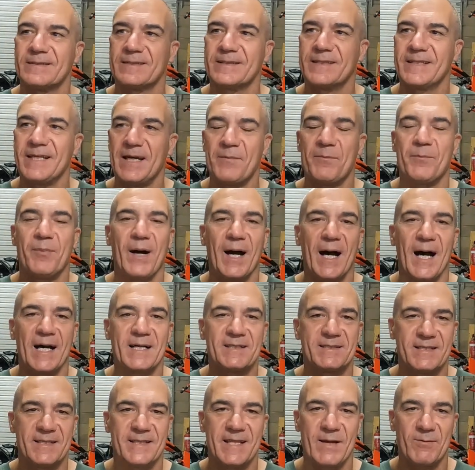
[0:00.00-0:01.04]
get
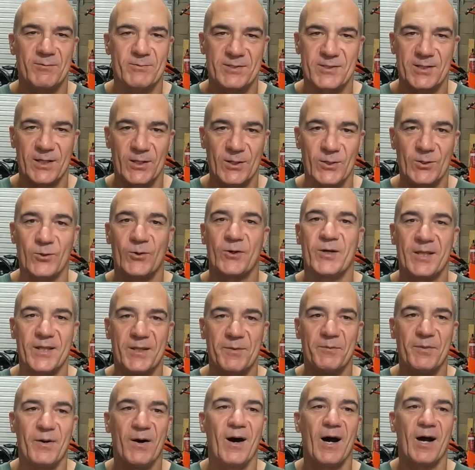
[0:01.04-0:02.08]
past, and that was the look of the
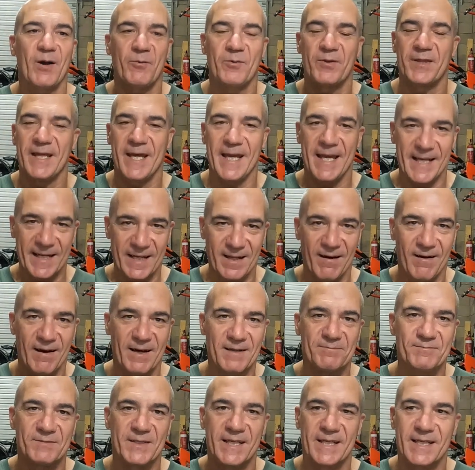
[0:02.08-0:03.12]
bike with the
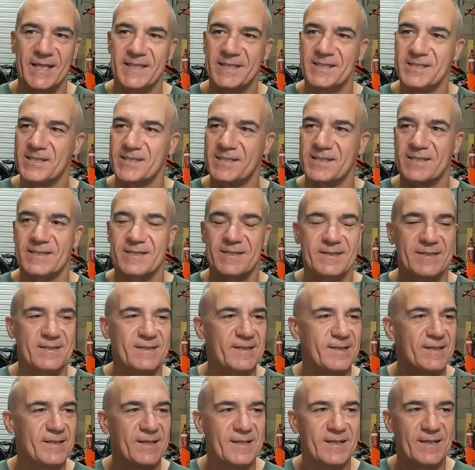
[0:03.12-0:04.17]
headlight. It just,
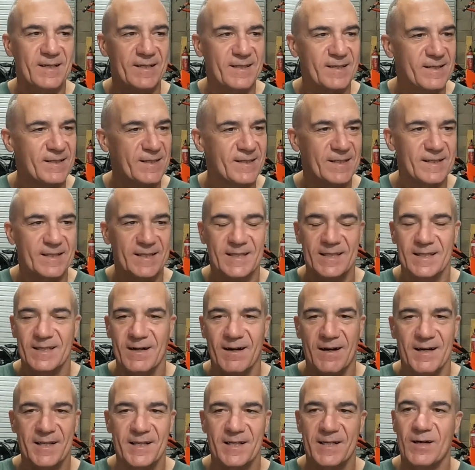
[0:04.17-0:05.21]

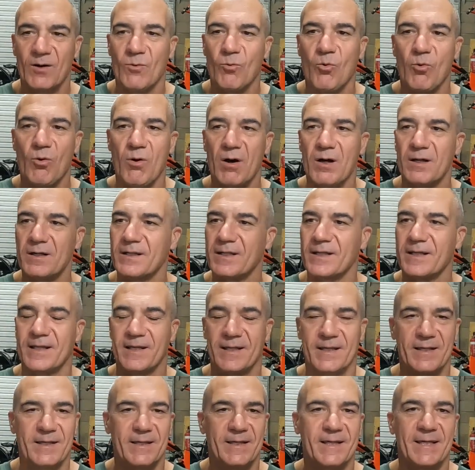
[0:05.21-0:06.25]
I don't know what
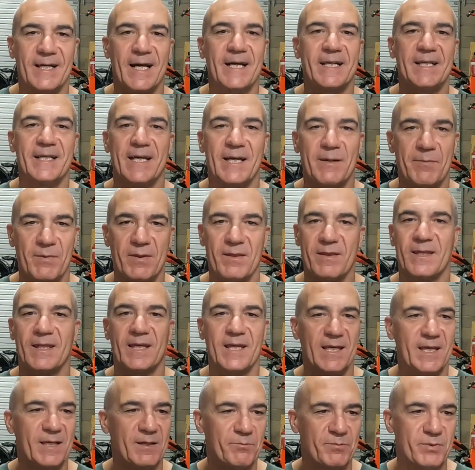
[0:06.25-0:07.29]
KTM are
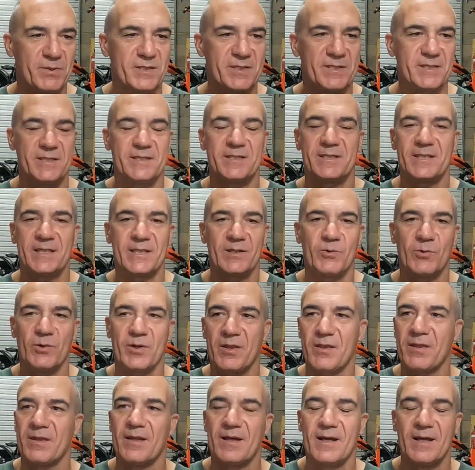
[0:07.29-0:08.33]
thinking, persisting
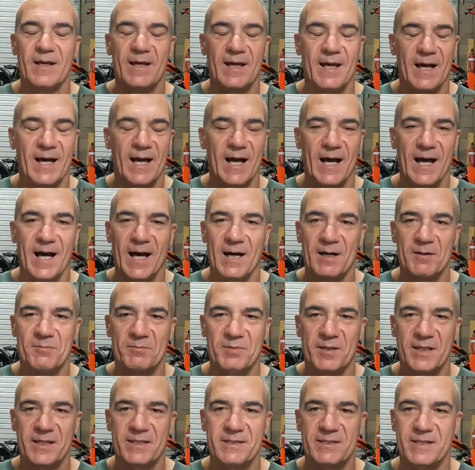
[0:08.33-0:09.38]
with
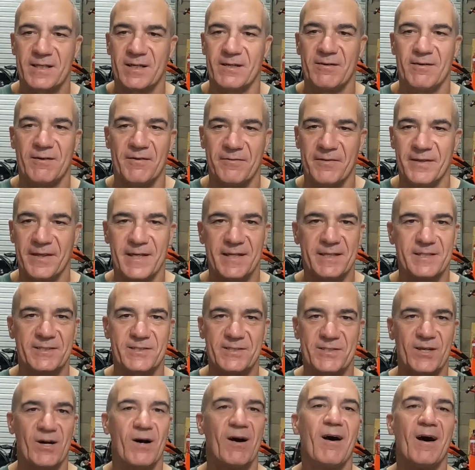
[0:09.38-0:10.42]
Kiska on their
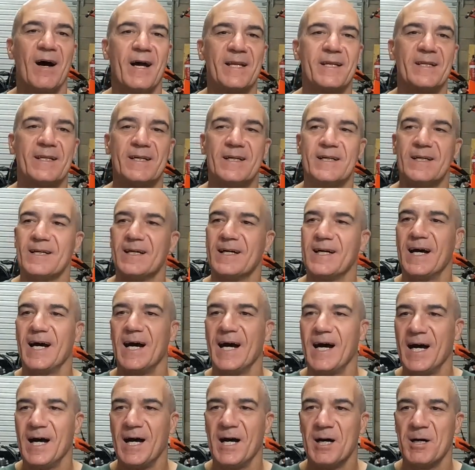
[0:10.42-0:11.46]
design.
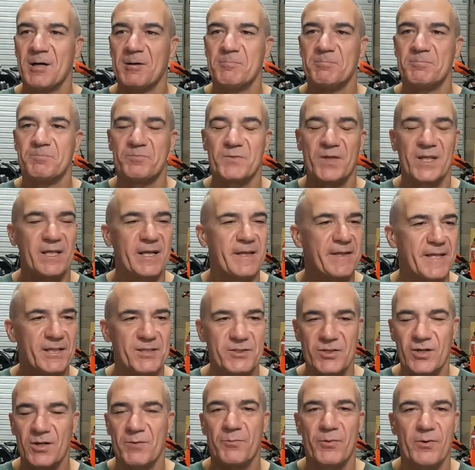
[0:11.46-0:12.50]
You know, their
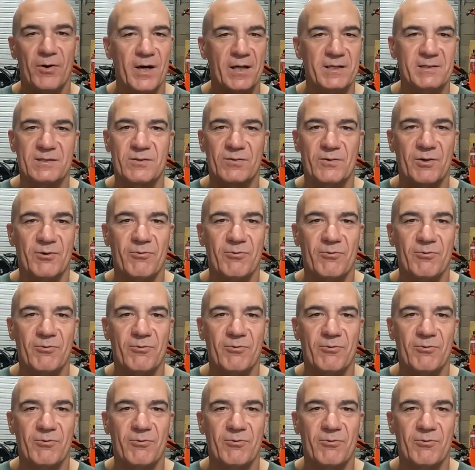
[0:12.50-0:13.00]
dirt bikes look